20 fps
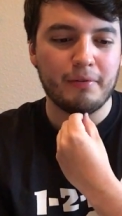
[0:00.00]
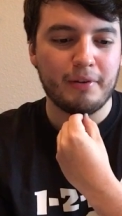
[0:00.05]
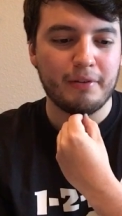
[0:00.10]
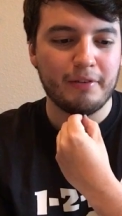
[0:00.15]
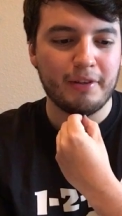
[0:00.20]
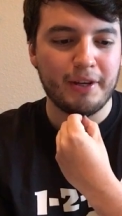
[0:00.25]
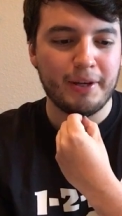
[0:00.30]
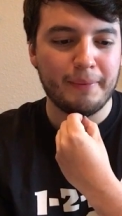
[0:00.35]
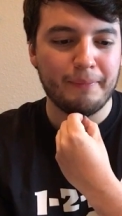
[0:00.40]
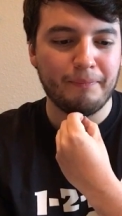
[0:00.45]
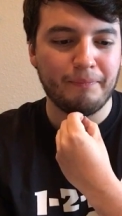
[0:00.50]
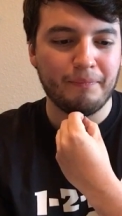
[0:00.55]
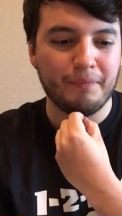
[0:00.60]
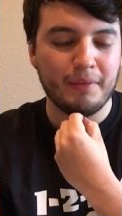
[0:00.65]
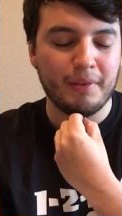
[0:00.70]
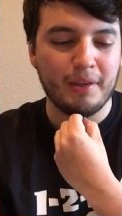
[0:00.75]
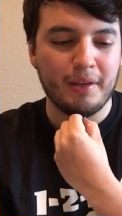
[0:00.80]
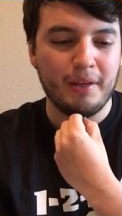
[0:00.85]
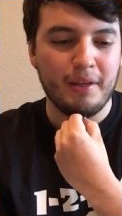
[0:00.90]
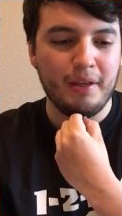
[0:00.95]
all time.
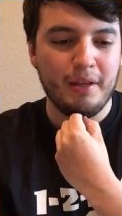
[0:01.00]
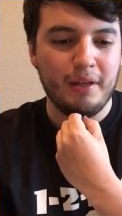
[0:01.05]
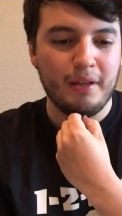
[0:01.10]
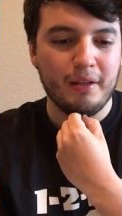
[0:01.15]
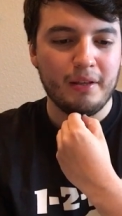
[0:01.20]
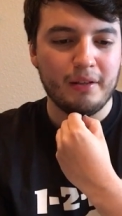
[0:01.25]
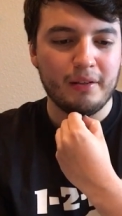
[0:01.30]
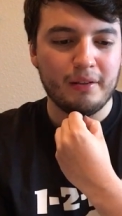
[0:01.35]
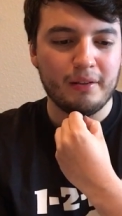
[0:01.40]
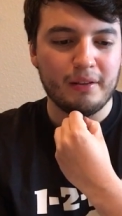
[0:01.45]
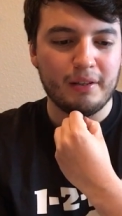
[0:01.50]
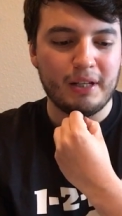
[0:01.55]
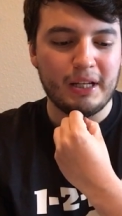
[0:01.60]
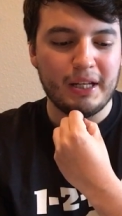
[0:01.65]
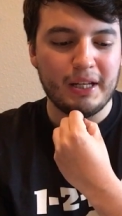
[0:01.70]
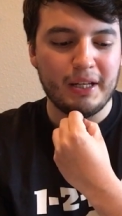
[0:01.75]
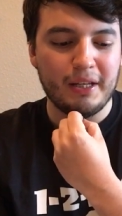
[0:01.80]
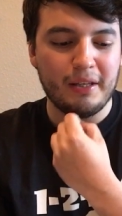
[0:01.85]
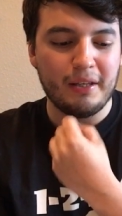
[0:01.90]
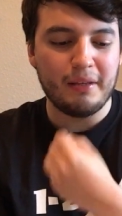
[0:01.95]

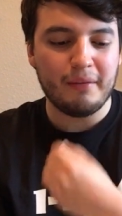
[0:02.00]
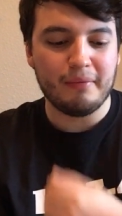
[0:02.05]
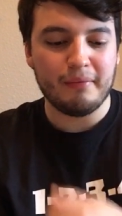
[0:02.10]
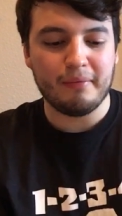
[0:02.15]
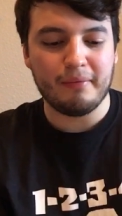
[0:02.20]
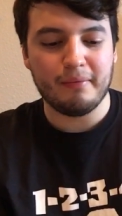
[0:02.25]
I